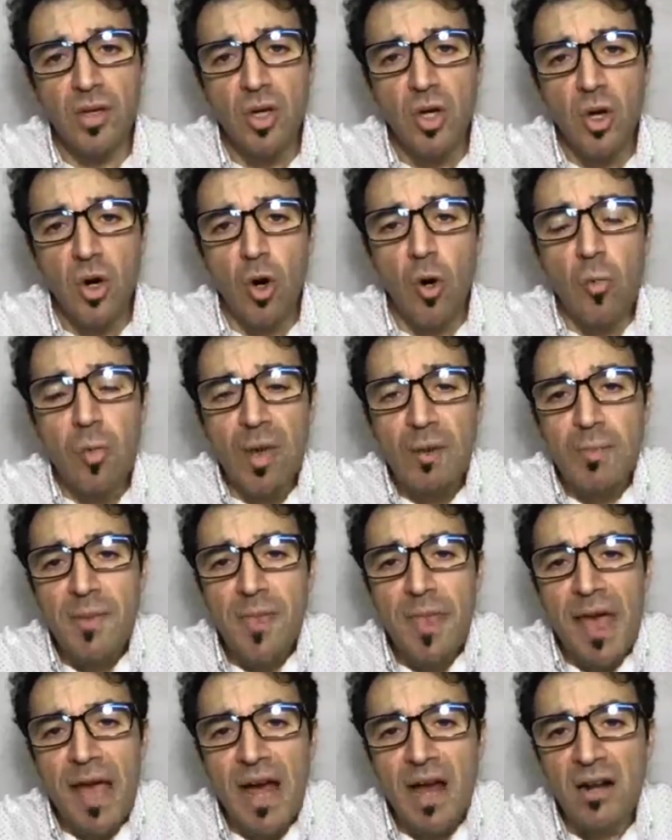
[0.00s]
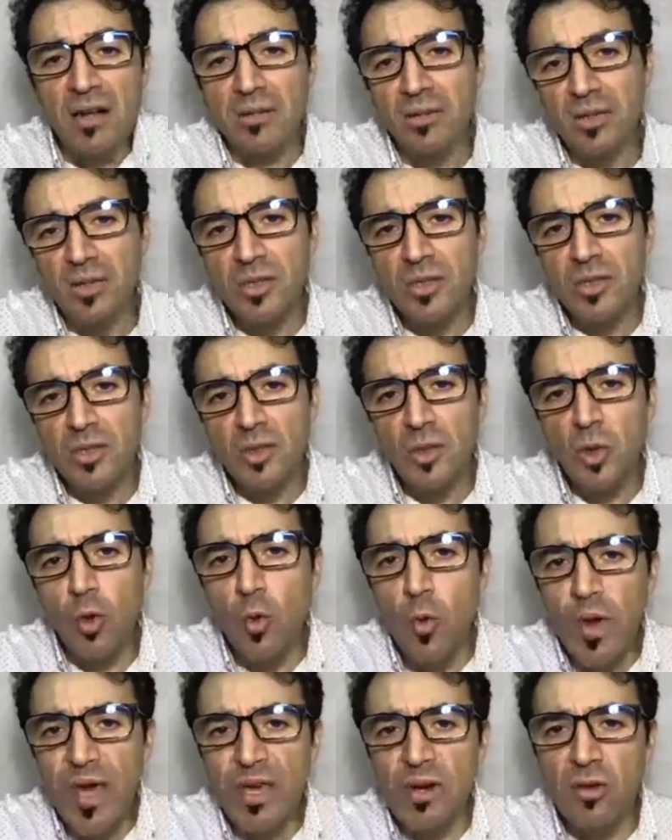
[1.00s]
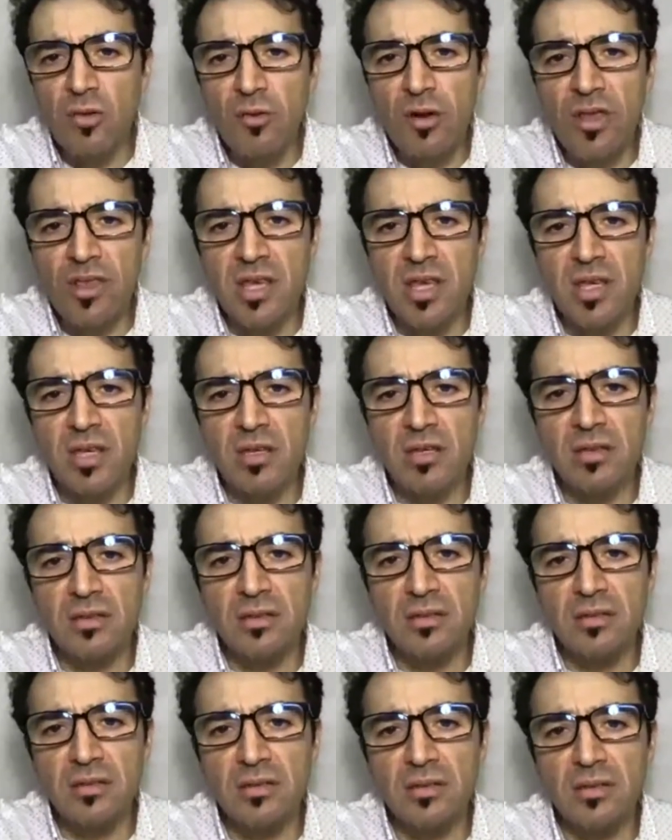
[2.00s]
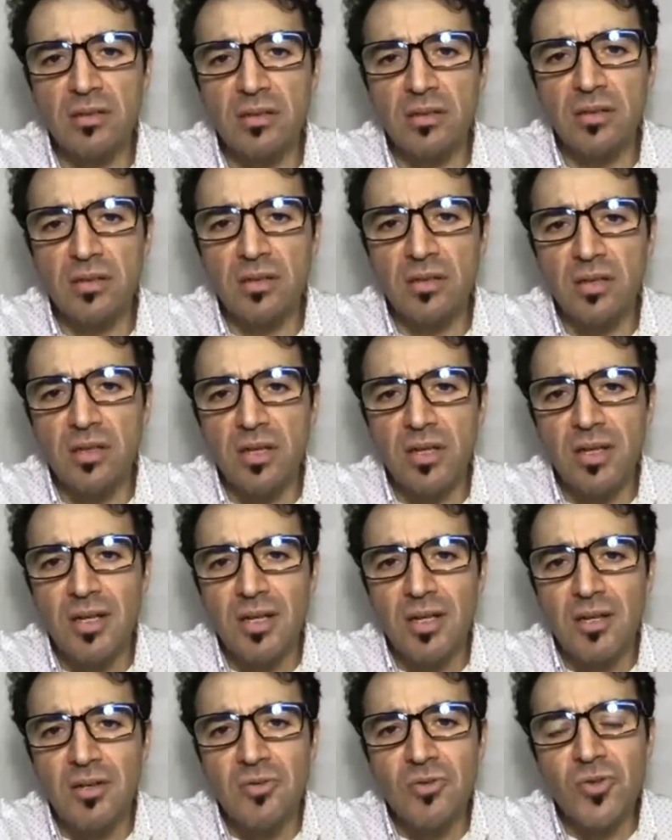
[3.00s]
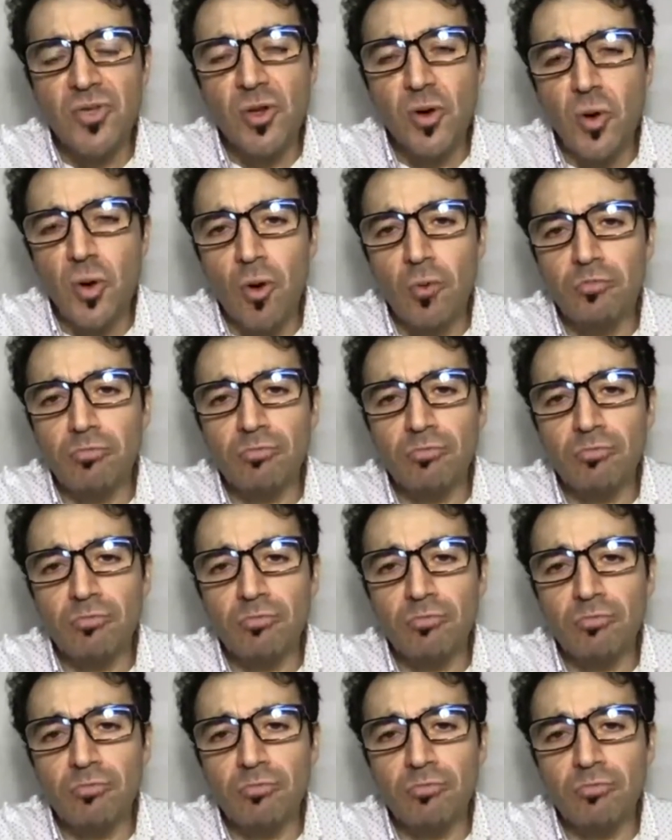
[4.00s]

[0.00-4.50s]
or maybe they are too weak already. So